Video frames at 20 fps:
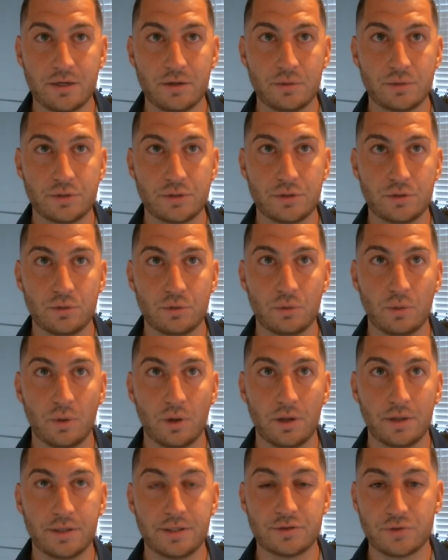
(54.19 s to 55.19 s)
you to
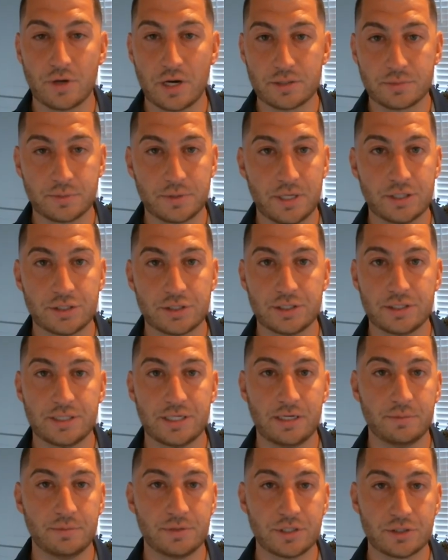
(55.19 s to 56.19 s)
the transportation
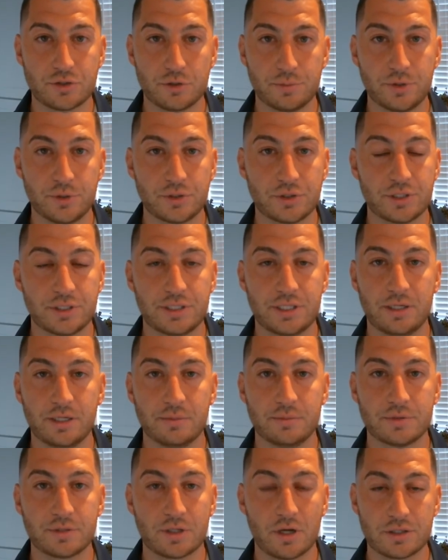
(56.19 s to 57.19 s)
team, distribution
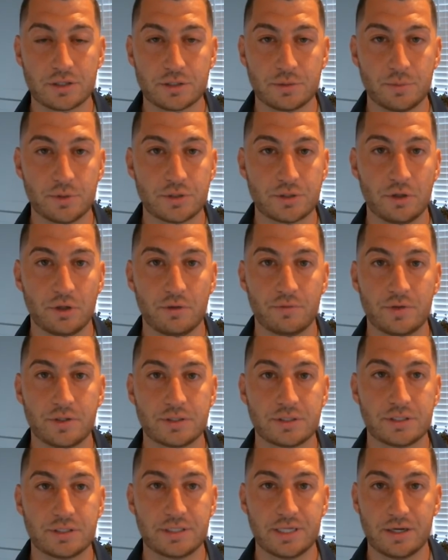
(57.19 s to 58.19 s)
teams, customer service,
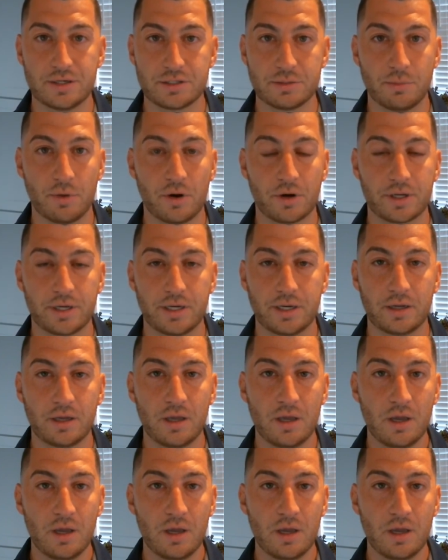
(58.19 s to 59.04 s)
sales and marketing.